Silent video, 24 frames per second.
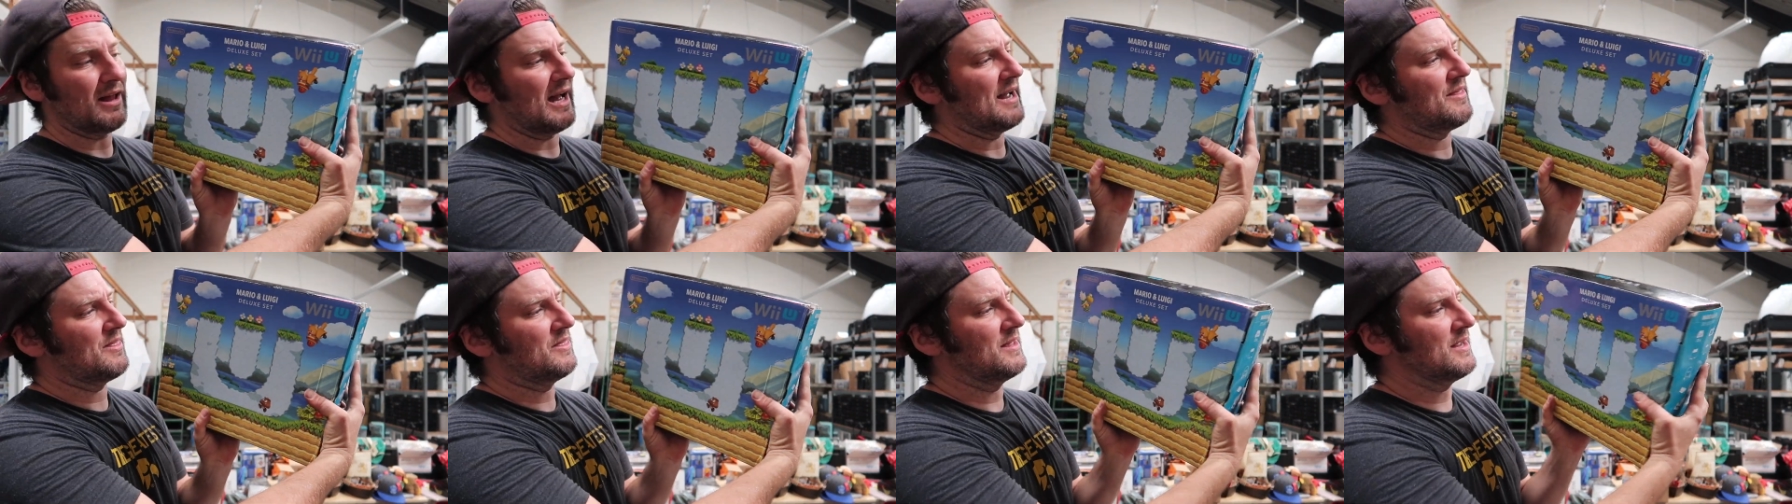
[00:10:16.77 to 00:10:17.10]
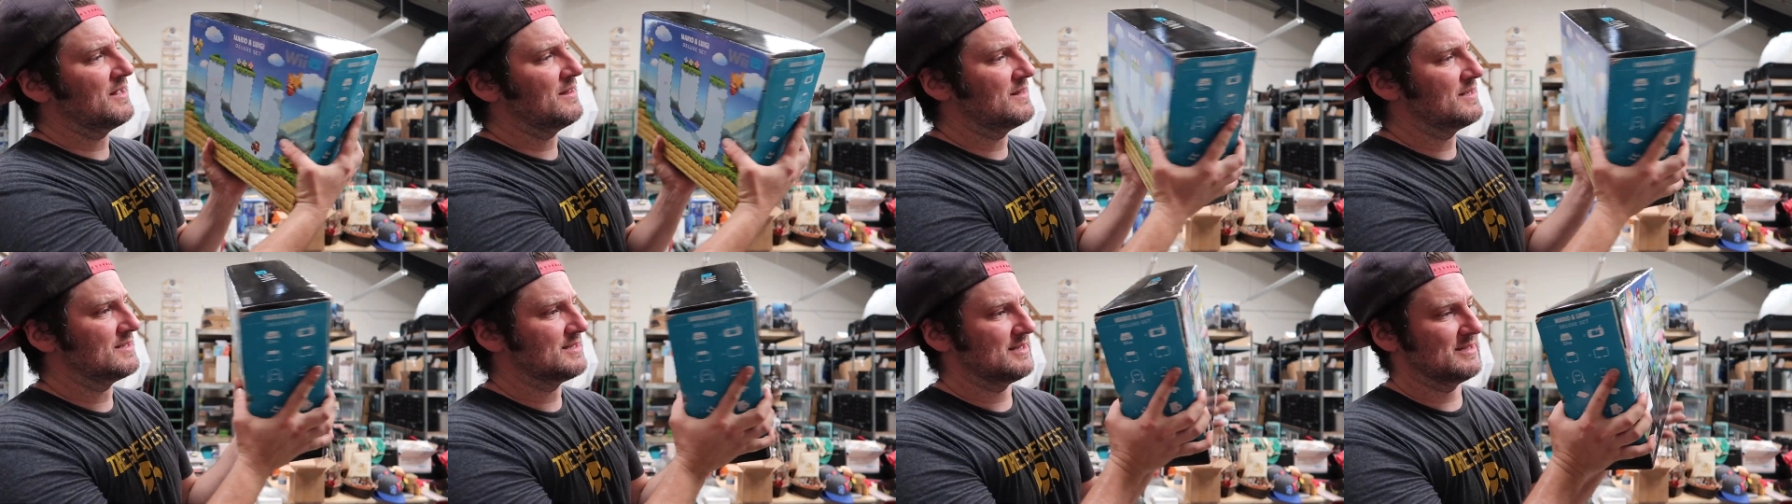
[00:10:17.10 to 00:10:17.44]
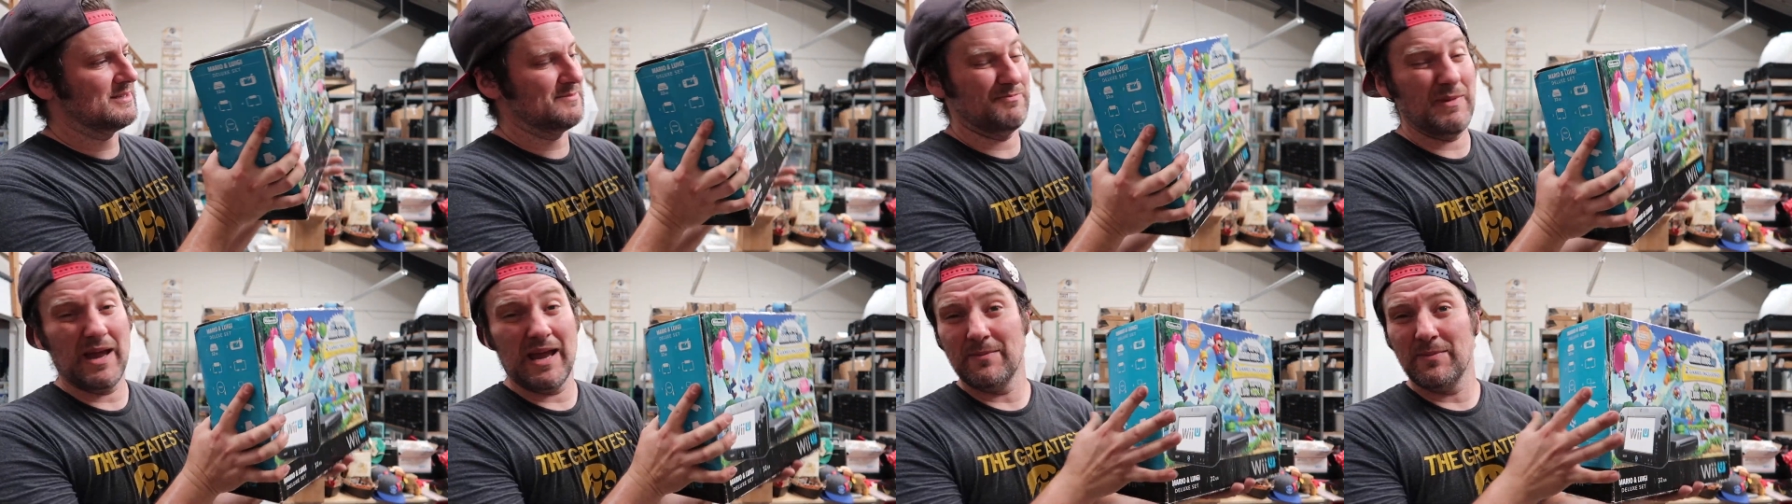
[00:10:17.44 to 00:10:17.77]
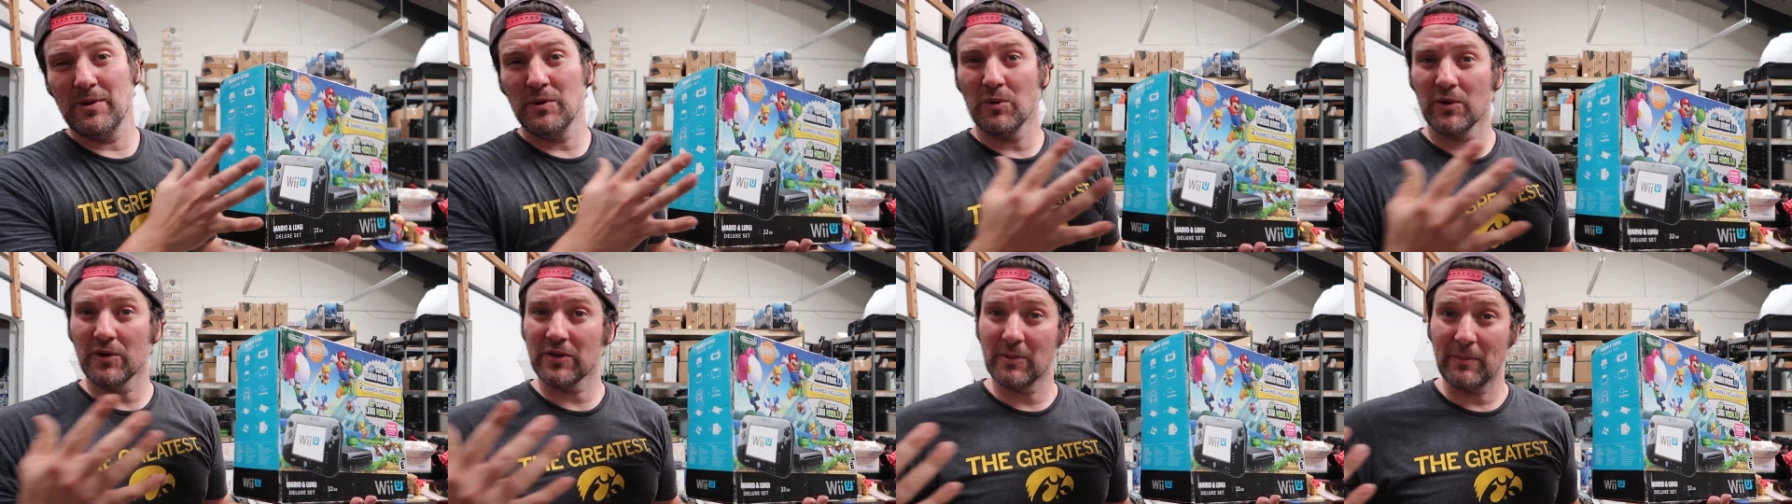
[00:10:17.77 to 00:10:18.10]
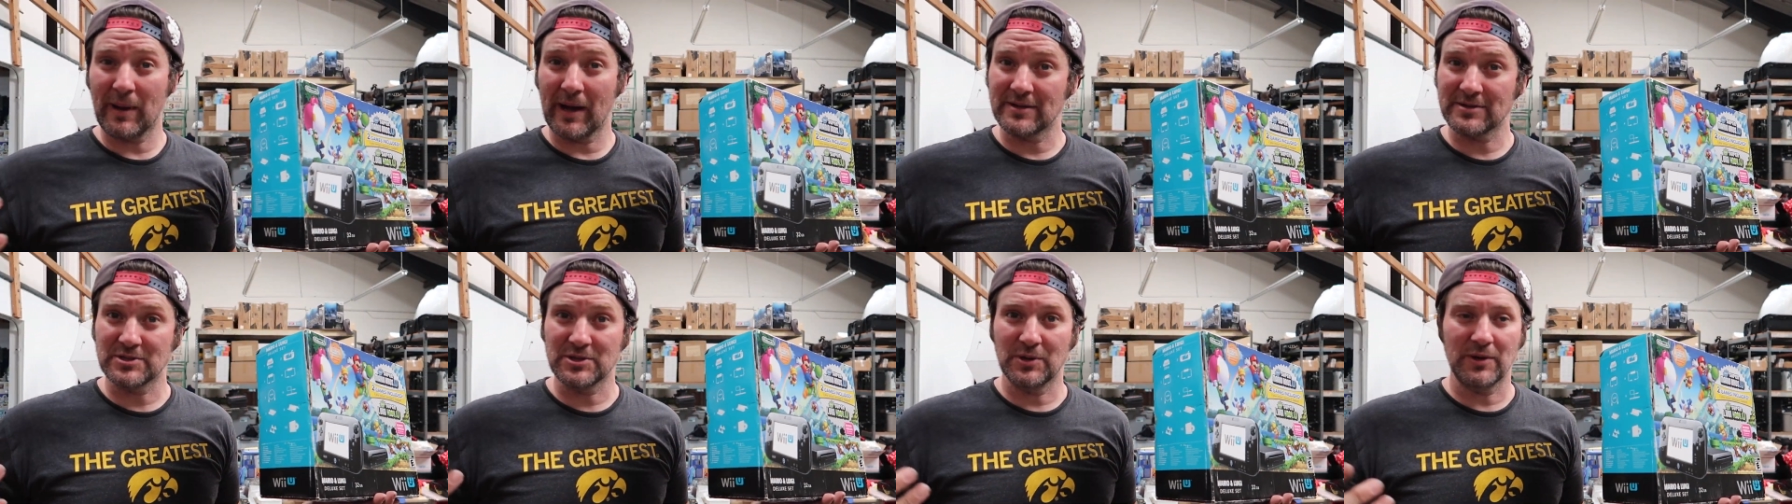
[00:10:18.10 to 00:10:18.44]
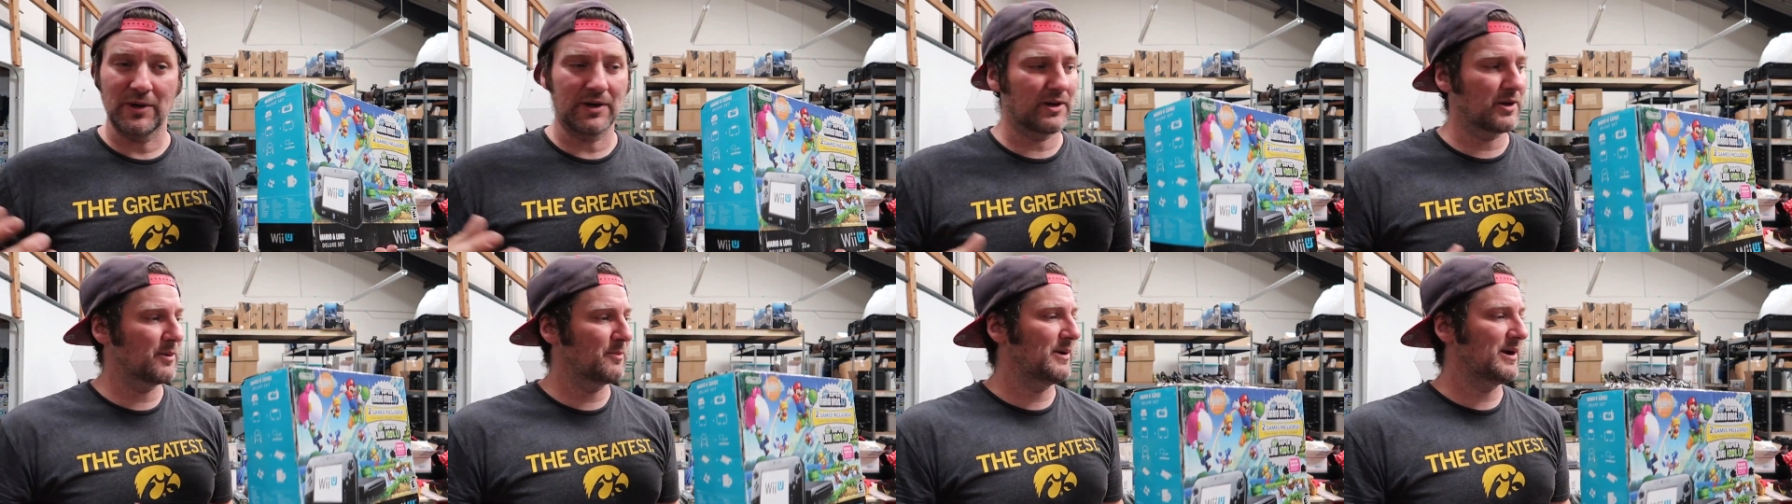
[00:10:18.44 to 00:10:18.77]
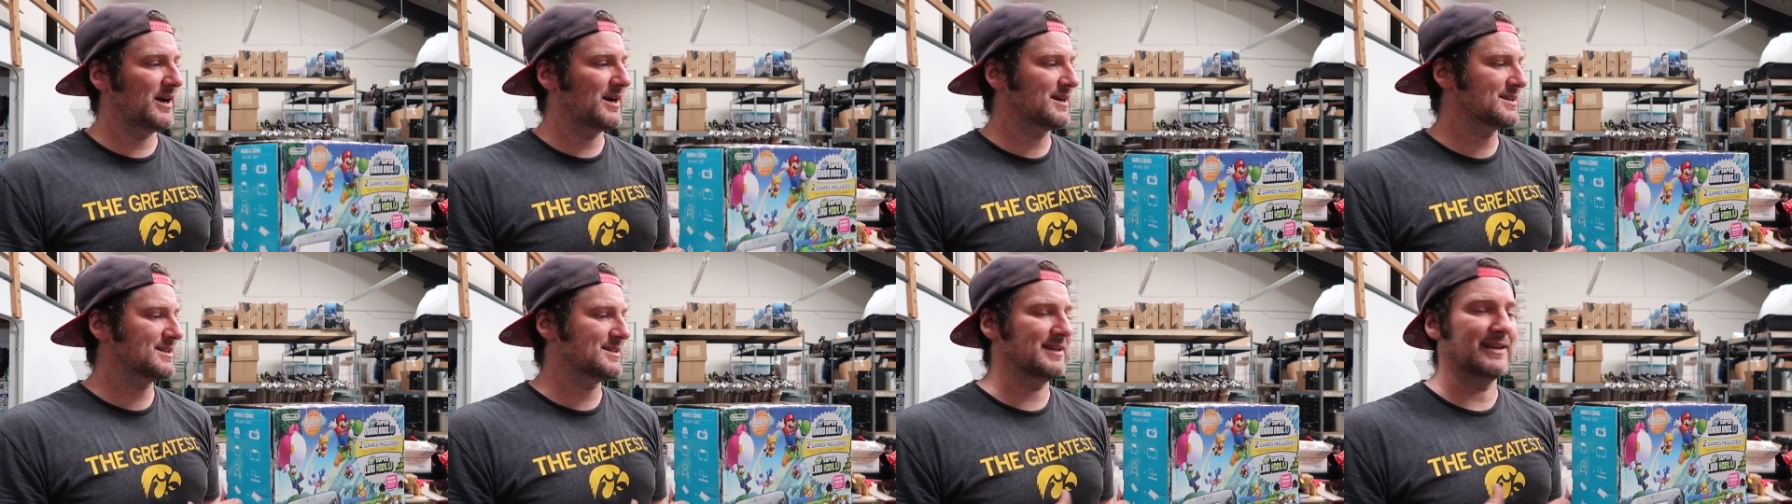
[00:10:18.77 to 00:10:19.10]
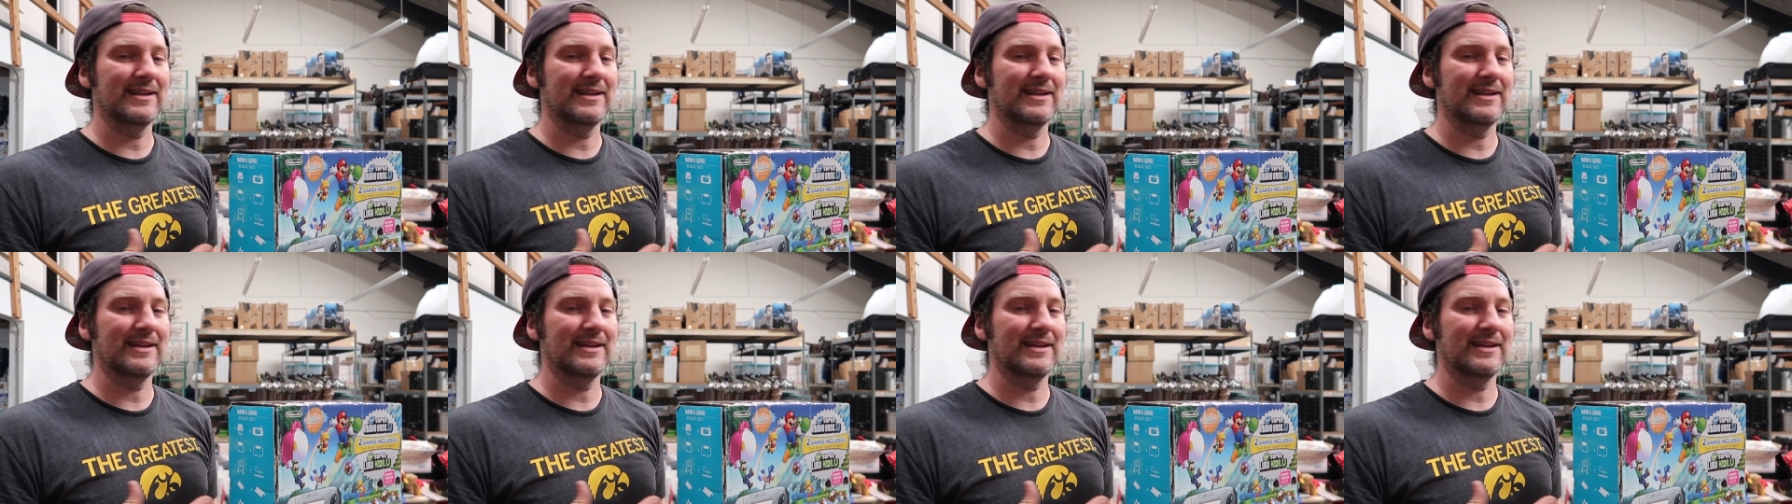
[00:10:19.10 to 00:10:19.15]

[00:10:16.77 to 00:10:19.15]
I think this is maybe worth about 200 bucks,